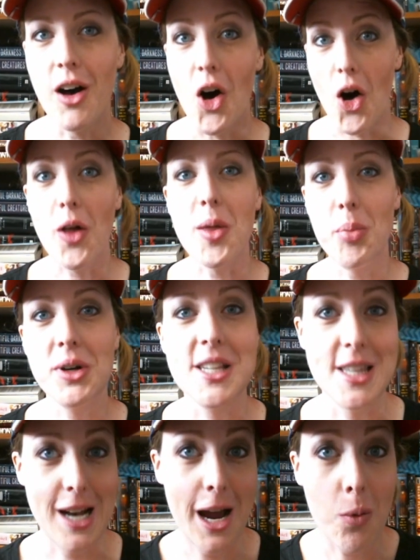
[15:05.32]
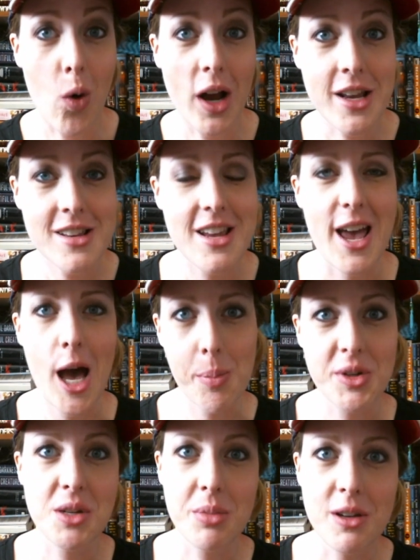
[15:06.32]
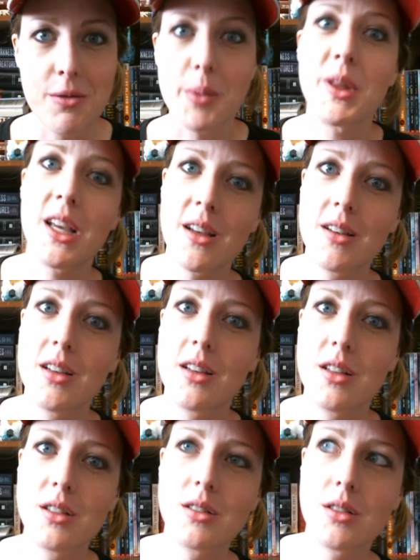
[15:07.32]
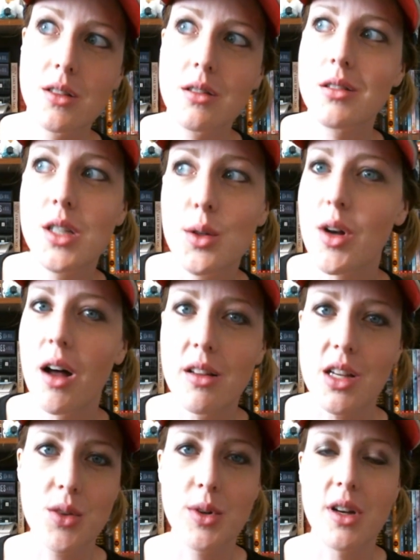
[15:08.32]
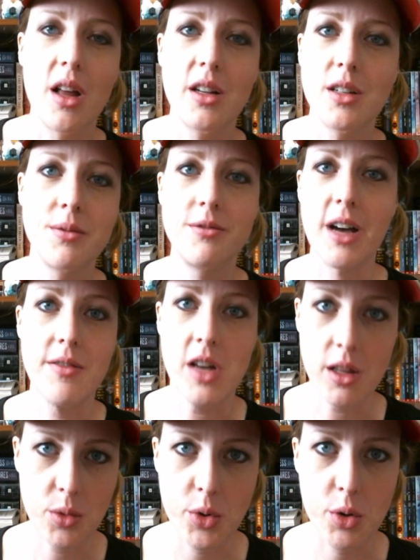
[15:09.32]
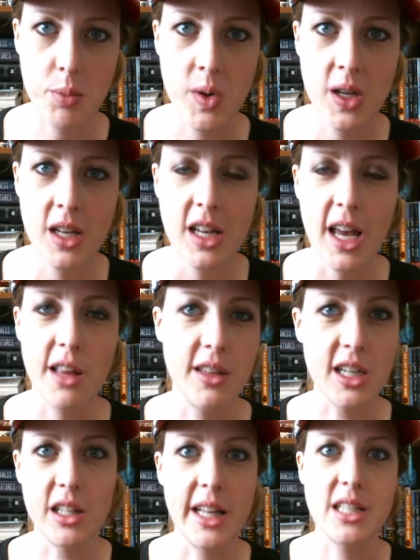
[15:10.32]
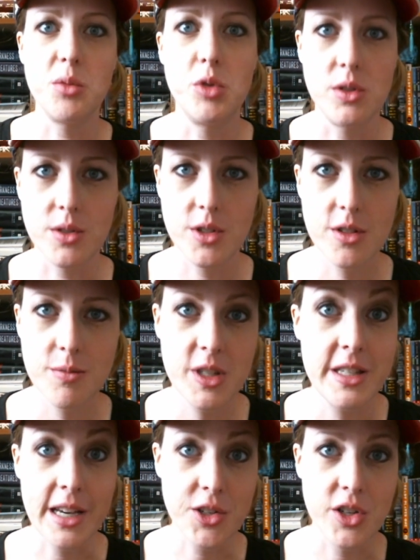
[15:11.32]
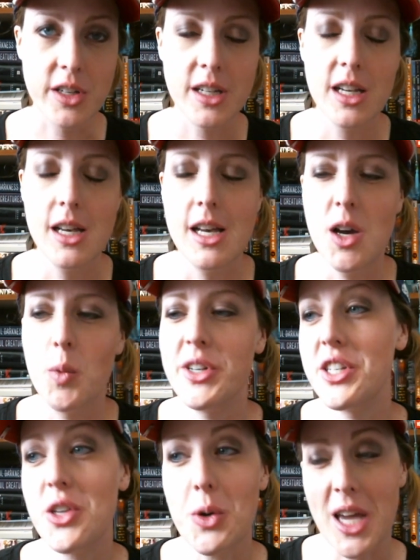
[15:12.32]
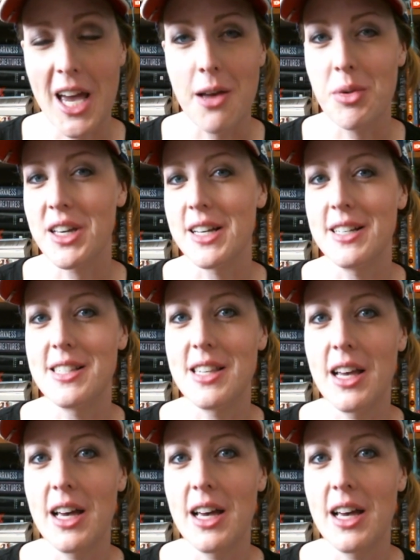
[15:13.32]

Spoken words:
All the books that I wanted happened to be from the $2, $3, $5 room and the collectibles section, which is okay because